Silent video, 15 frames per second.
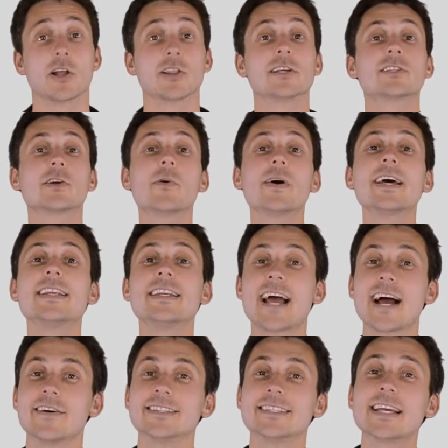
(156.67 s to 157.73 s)
Let's go ahead
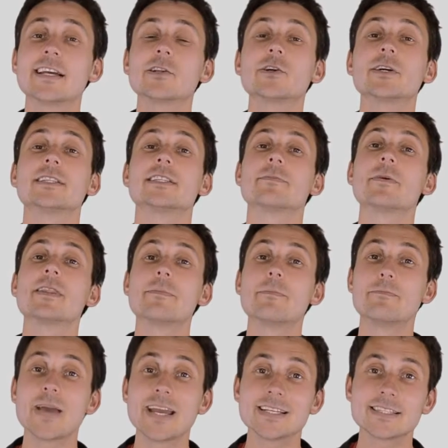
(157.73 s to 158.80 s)
now and take a look at some of the
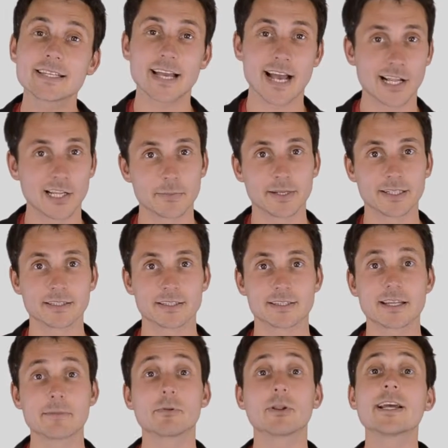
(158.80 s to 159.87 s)
basic elements
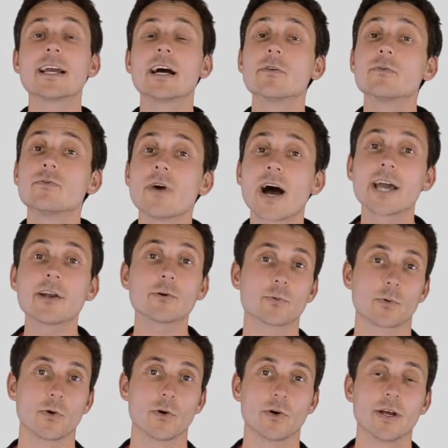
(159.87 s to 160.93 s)
that play a vital
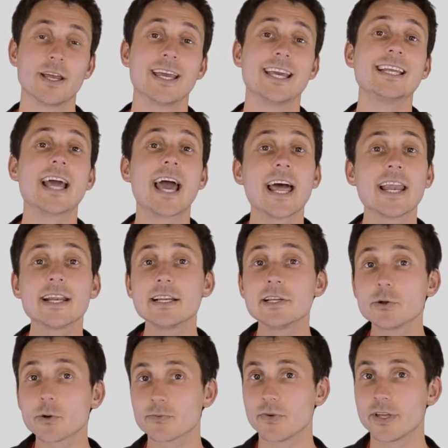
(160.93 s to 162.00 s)
role in editing
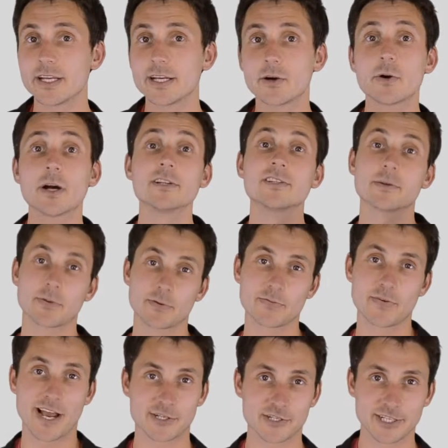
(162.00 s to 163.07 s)
your video to
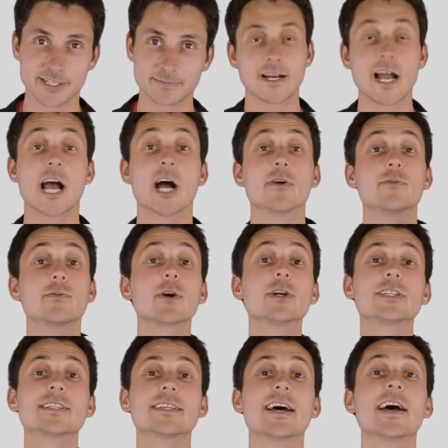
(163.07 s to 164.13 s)
perfection.
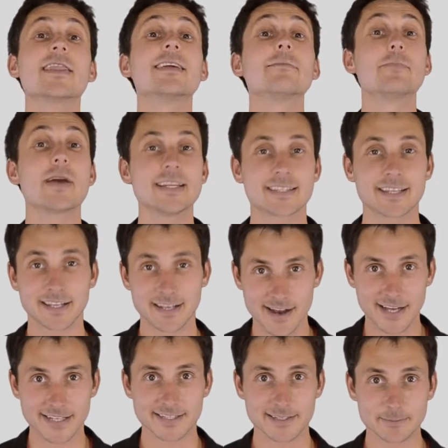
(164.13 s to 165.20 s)
First, the basic
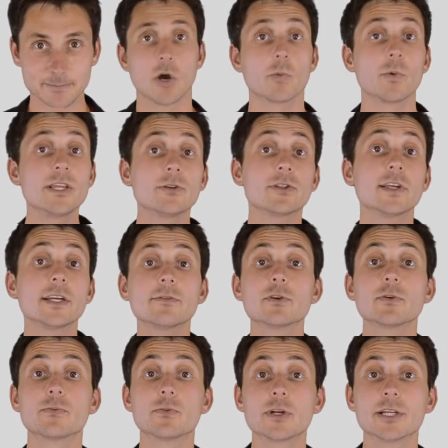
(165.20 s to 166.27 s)
cut. When you think of
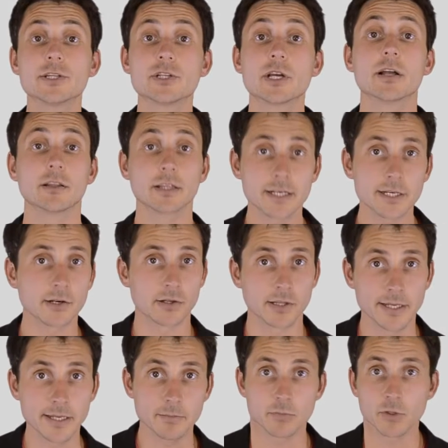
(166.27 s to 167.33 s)
your footage
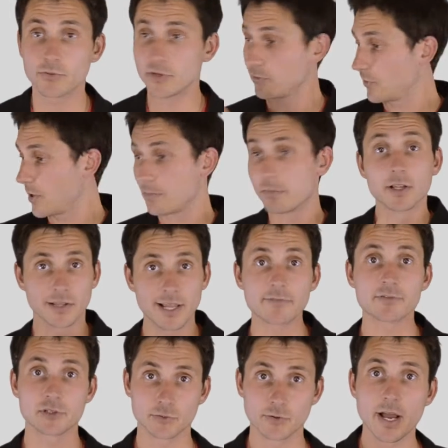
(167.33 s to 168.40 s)
linearly, moving from
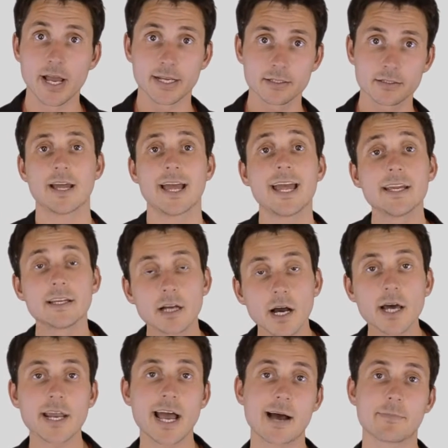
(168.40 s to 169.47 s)
left to right, a
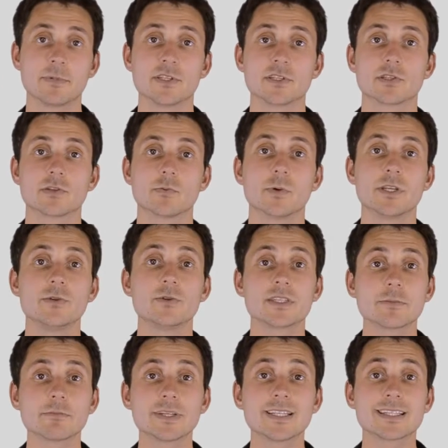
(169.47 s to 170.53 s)
cut happens when you
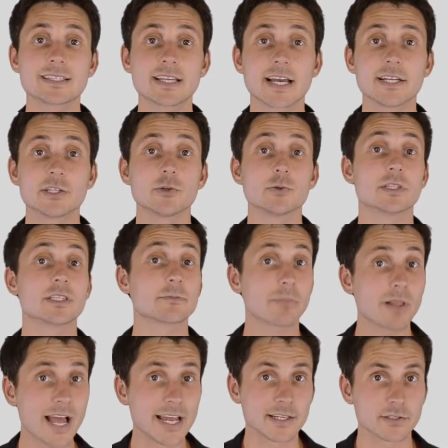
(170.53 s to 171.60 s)
simply decide to
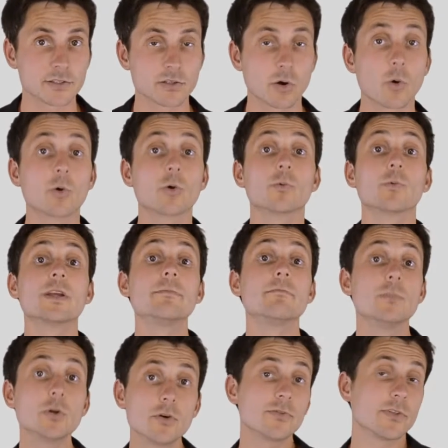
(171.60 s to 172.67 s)
splice or
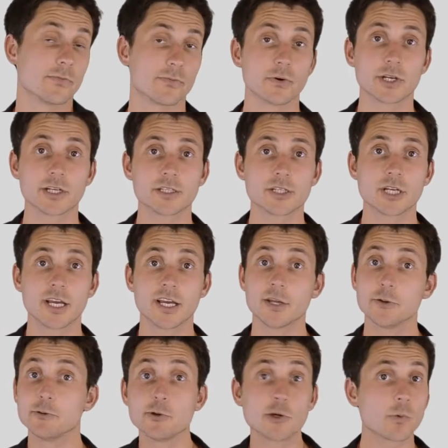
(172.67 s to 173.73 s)
remove the footage
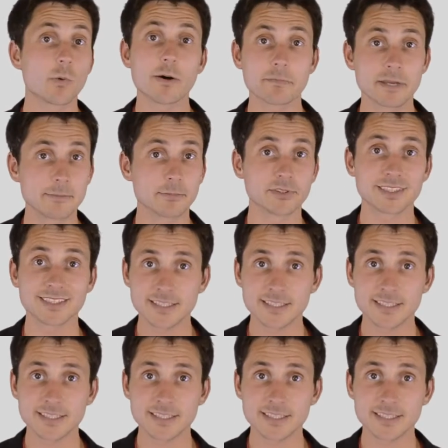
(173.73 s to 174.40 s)
you don't want people to